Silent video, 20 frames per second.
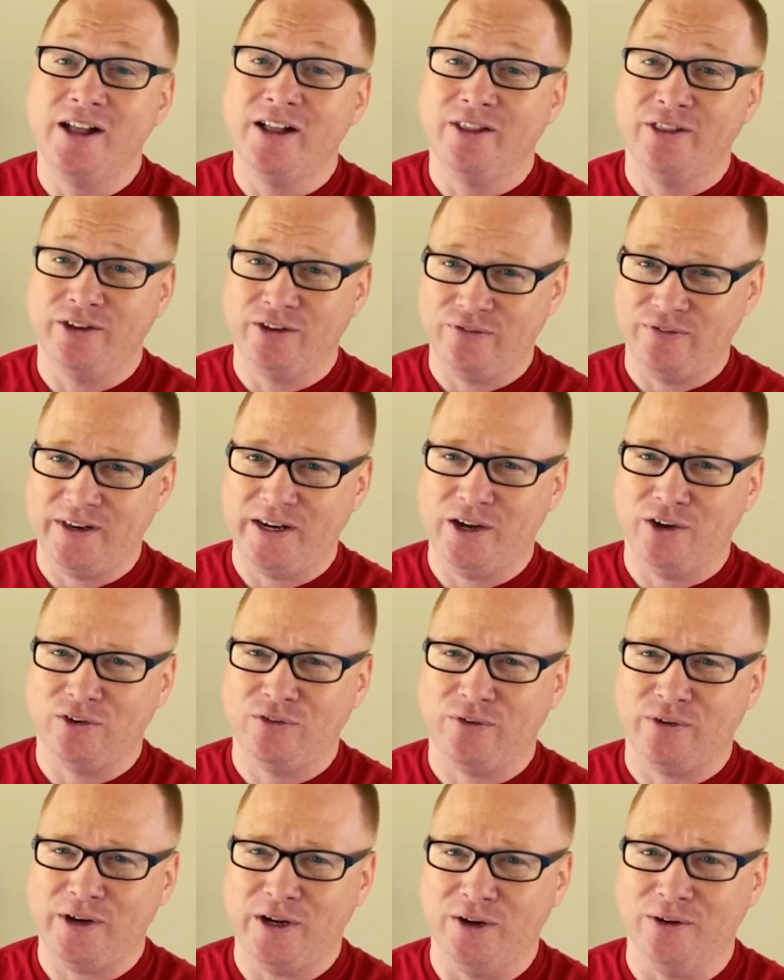this video is
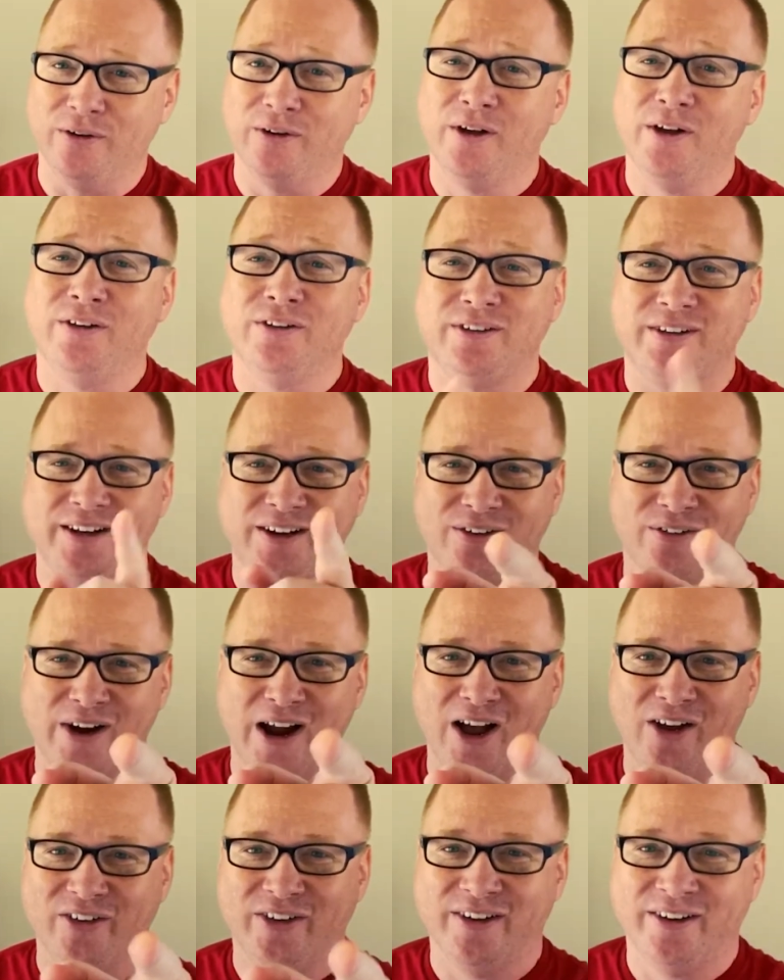for you. Stick
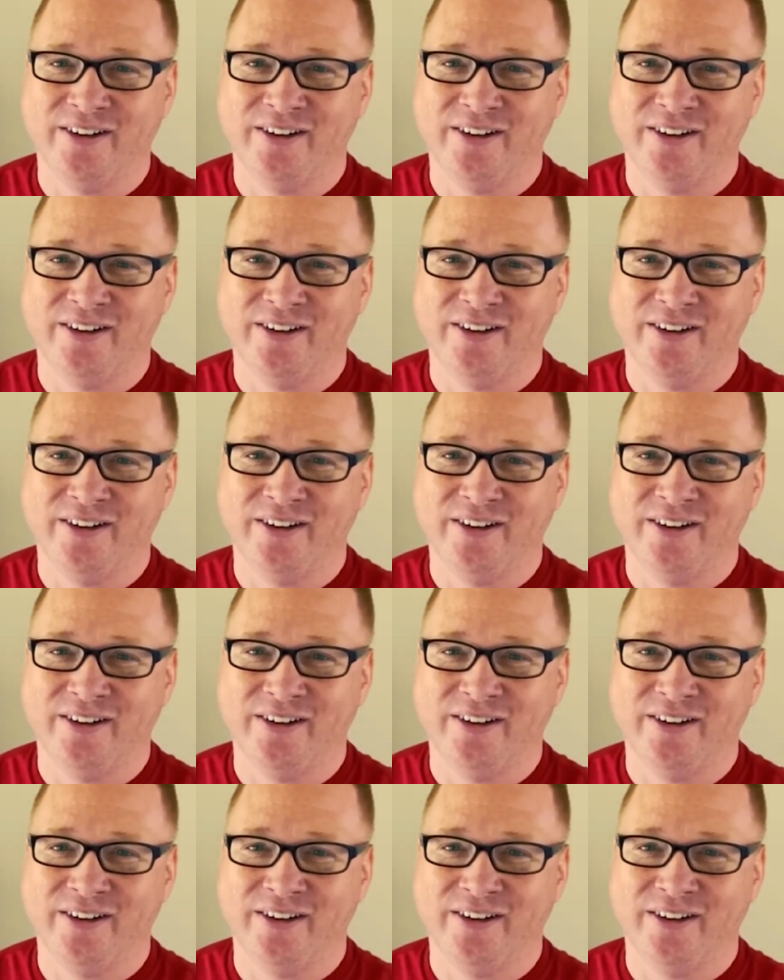around.